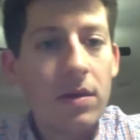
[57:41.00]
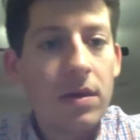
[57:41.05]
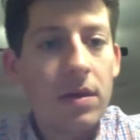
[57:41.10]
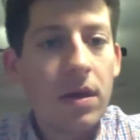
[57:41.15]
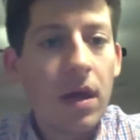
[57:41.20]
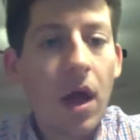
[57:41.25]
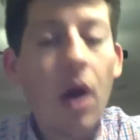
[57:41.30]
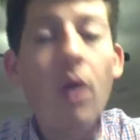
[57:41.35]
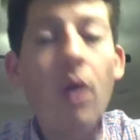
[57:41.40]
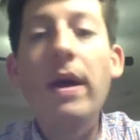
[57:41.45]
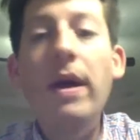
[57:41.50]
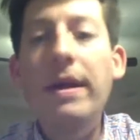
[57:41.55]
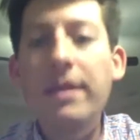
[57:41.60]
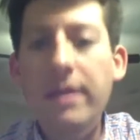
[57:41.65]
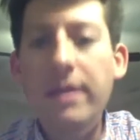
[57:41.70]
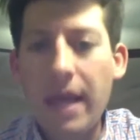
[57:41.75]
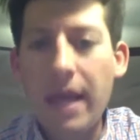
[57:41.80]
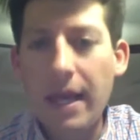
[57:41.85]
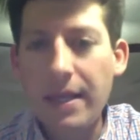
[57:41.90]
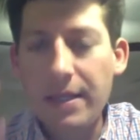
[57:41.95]

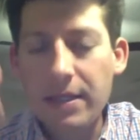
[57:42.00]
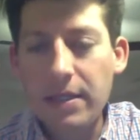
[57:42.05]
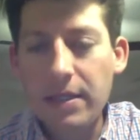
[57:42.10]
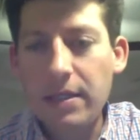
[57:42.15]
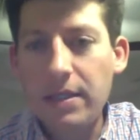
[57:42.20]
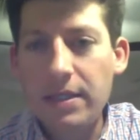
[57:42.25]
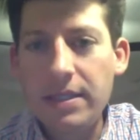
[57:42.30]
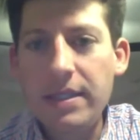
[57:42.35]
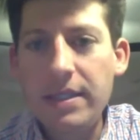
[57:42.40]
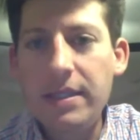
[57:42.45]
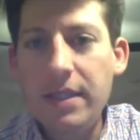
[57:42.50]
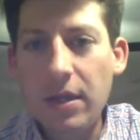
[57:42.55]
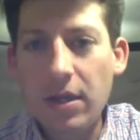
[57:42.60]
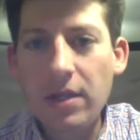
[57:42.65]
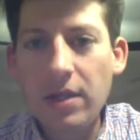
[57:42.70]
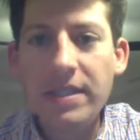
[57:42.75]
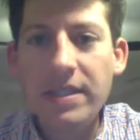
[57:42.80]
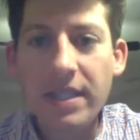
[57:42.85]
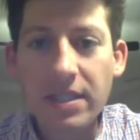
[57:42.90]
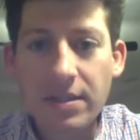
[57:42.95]
and yeah, there are
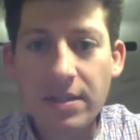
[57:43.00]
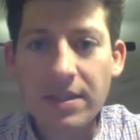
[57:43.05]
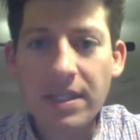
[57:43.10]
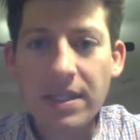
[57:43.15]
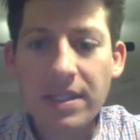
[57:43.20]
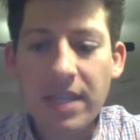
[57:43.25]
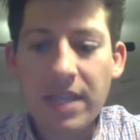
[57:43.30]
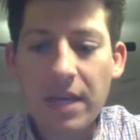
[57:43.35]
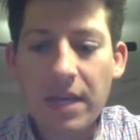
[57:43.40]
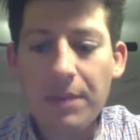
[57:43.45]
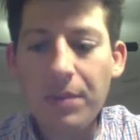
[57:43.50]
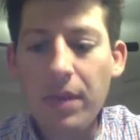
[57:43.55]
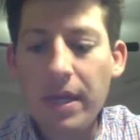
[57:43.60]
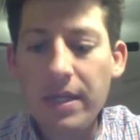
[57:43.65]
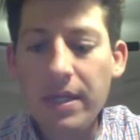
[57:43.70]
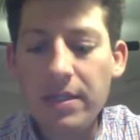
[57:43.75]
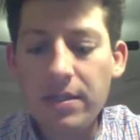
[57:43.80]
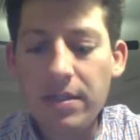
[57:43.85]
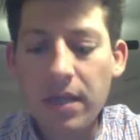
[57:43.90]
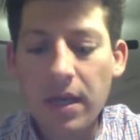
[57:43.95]
schisms that take
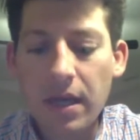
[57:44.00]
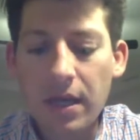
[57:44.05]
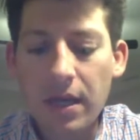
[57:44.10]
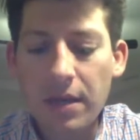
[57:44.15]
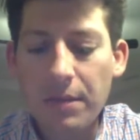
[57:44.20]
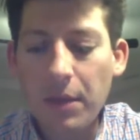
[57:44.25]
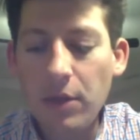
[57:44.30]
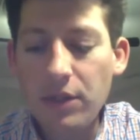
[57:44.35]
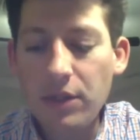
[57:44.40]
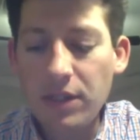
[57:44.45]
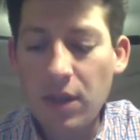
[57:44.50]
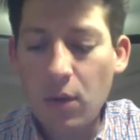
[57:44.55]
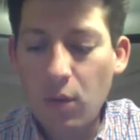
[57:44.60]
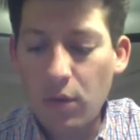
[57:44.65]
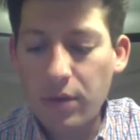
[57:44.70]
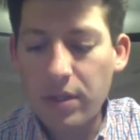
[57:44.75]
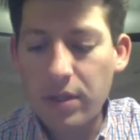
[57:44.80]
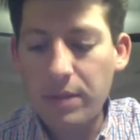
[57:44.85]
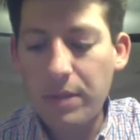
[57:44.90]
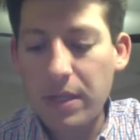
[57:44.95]
place. The most
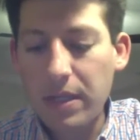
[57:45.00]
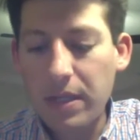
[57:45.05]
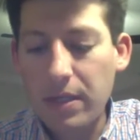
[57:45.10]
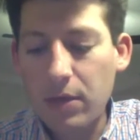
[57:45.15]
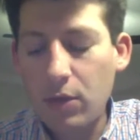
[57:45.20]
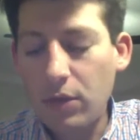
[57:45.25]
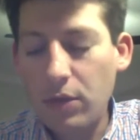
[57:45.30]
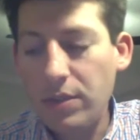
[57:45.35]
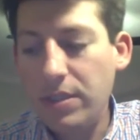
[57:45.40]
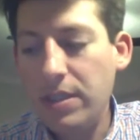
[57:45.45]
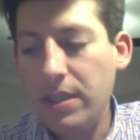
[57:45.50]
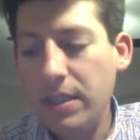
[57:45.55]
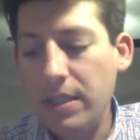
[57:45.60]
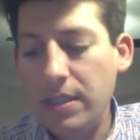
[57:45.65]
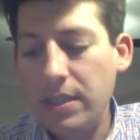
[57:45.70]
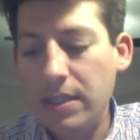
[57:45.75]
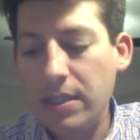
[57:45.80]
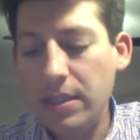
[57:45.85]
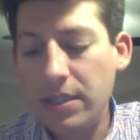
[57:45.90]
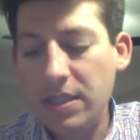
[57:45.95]
noteworthy being, of course,
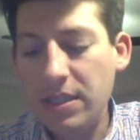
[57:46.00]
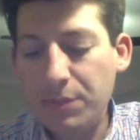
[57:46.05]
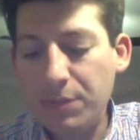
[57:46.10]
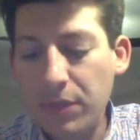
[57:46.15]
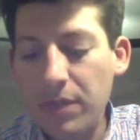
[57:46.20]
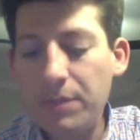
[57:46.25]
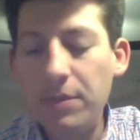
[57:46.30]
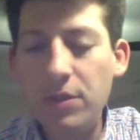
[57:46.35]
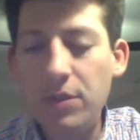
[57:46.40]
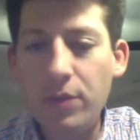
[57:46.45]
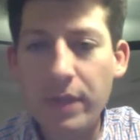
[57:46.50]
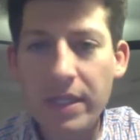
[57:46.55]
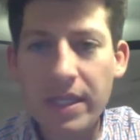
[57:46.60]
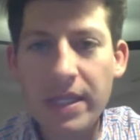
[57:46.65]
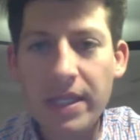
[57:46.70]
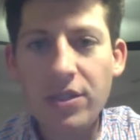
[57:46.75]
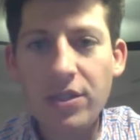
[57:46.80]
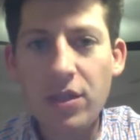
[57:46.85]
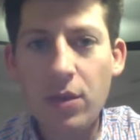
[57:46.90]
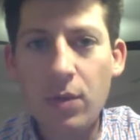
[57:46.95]
the split between the
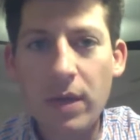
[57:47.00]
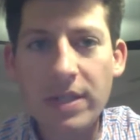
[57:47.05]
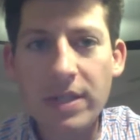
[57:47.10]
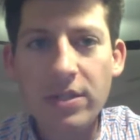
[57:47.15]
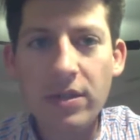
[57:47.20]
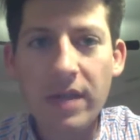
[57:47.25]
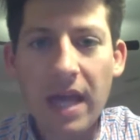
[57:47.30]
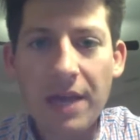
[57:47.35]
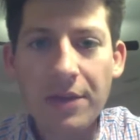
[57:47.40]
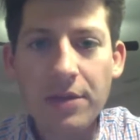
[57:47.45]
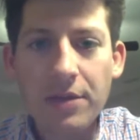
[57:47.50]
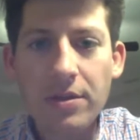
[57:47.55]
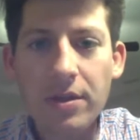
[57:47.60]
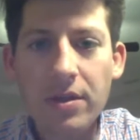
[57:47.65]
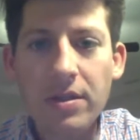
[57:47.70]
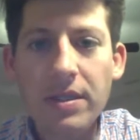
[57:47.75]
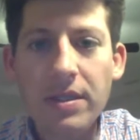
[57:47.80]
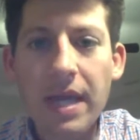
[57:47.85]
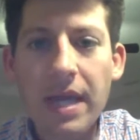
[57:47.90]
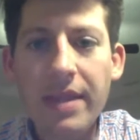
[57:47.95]
Eastern and Western Catholic Church,
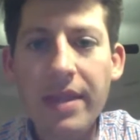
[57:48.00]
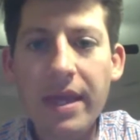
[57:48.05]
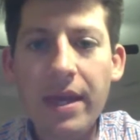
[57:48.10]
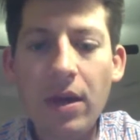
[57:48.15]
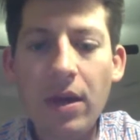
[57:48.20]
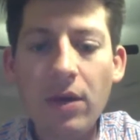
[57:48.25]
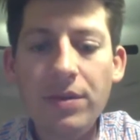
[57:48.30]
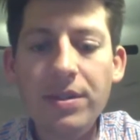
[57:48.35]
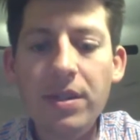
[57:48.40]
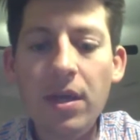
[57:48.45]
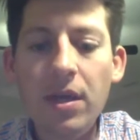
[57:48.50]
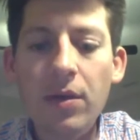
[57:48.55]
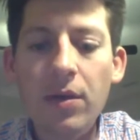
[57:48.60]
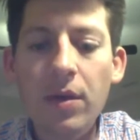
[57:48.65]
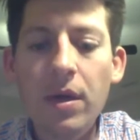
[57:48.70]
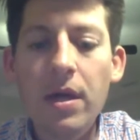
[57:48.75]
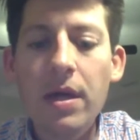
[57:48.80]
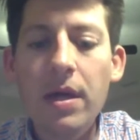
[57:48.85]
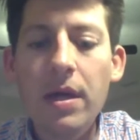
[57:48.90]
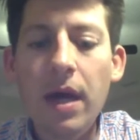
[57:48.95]
and then also
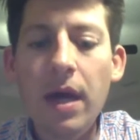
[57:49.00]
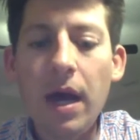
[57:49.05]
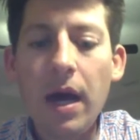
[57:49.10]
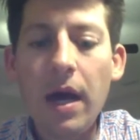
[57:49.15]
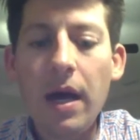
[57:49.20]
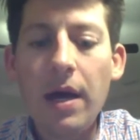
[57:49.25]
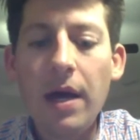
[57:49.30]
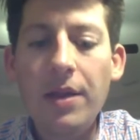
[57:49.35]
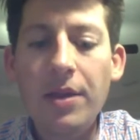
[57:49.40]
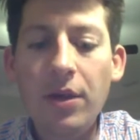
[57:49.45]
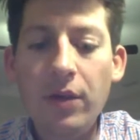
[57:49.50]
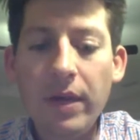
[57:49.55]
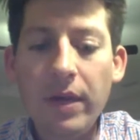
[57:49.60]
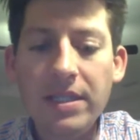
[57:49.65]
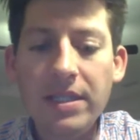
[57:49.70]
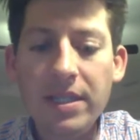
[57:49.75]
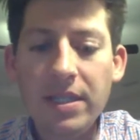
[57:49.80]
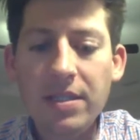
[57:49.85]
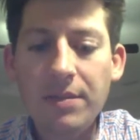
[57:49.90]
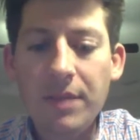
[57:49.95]
the Great
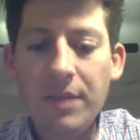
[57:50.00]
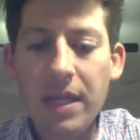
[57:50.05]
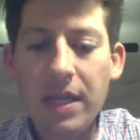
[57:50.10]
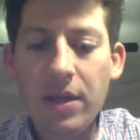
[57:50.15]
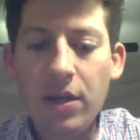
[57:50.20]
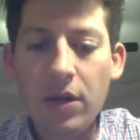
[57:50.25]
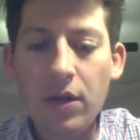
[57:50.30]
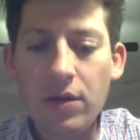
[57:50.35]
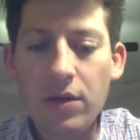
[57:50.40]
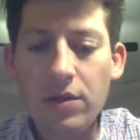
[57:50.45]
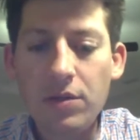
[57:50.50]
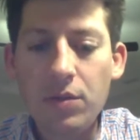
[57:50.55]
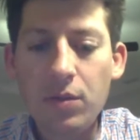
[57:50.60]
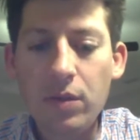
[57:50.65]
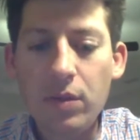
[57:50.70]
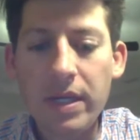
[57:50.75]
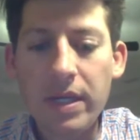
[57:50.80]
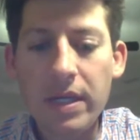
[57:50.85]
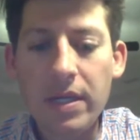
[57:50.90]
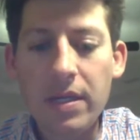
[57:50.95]
Schism that occurs
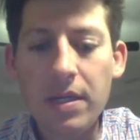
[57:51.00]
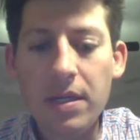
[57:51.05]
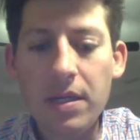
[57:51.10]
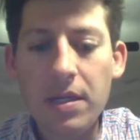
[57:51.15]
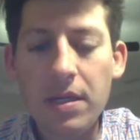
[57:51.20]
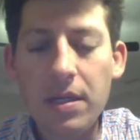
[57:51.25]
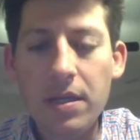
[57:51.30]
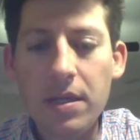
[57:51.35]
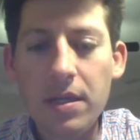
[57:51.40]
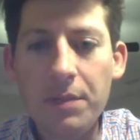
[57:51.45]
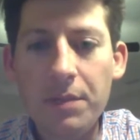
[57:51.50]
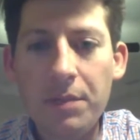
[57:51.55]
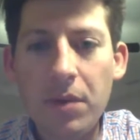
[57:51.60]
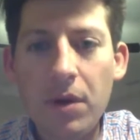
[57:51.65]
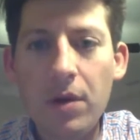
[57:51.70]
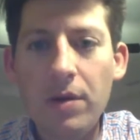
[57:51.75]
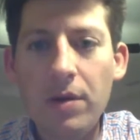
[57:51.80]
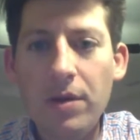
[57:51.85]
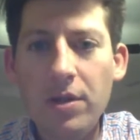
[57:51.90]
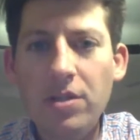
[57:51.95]
when
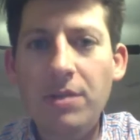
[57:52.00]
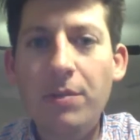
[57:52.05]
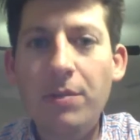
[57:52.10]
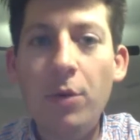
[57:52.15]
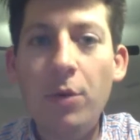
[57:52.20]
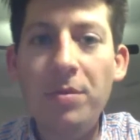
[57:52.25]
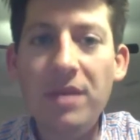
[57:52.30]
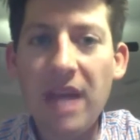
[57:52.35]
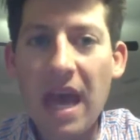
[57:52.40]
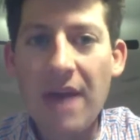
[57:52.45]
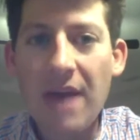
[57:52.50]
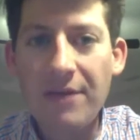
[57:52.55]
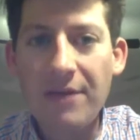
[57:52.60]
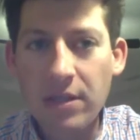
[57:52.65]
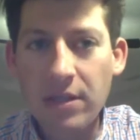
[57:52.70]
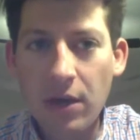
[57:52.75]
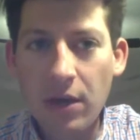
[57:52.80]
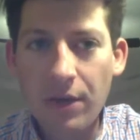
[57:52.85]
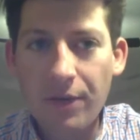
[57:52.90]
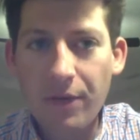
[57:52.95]
there's a pope in
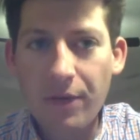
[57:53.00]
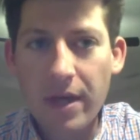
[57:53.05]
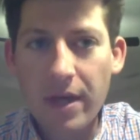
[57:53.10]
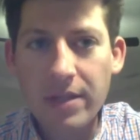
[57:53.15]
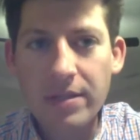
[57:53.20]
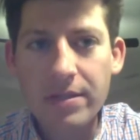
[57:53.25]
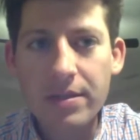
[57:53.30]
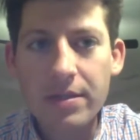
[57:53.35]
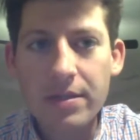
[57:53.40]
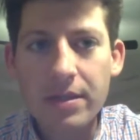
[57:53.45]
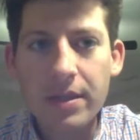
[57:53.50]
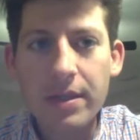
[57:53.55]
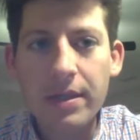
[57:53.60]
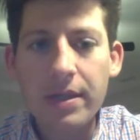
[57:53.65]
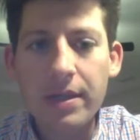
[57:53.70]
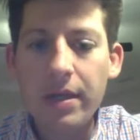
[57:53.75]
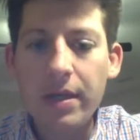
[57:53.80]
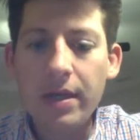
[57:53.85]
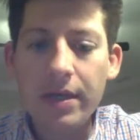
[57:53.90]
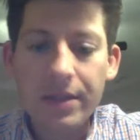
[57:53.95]
Avignon, France.
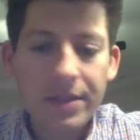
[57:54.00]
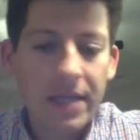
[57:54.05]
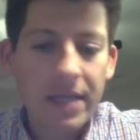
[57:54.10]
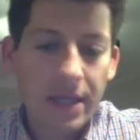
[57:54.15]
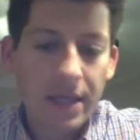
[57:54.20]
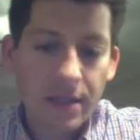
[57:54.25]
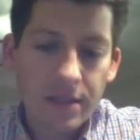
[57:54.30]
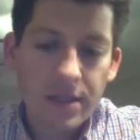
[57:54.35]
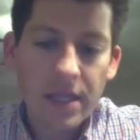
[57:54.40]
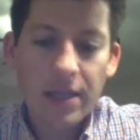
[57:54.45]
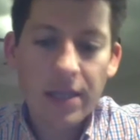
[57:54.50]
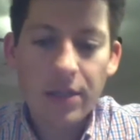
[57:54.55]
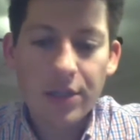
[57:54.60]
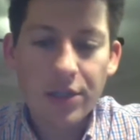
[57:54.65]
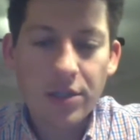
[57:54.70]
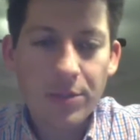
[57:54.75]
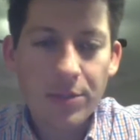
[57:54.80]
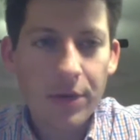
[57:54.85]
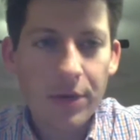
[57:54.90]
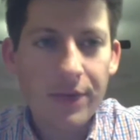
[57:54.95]
Take a look at
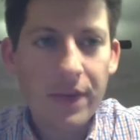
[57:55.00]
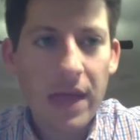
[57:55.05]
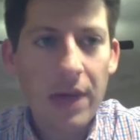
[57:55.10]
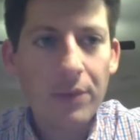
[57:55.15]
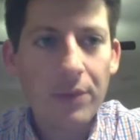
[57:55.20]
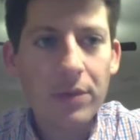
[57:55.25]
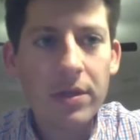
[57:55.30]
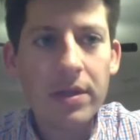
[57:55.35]
your book for that one.